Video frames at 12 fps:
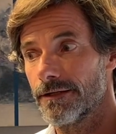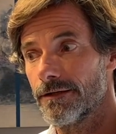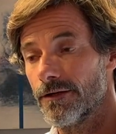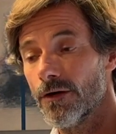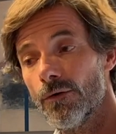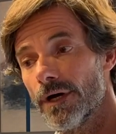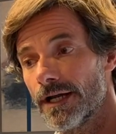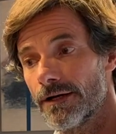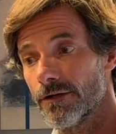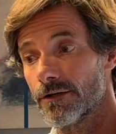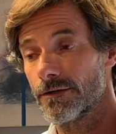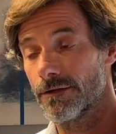No, I'm
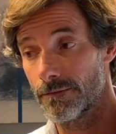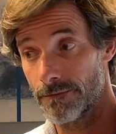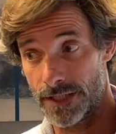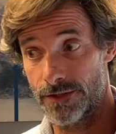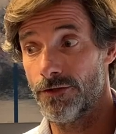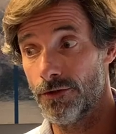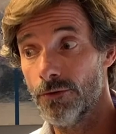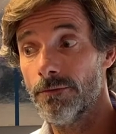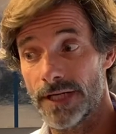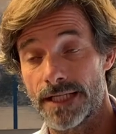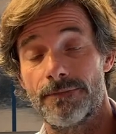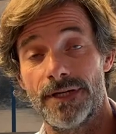not, but you
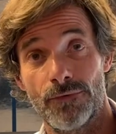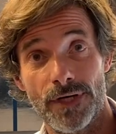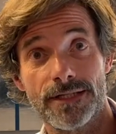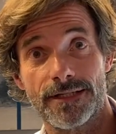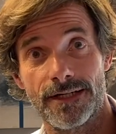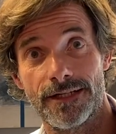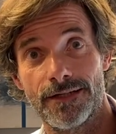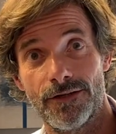must be resident.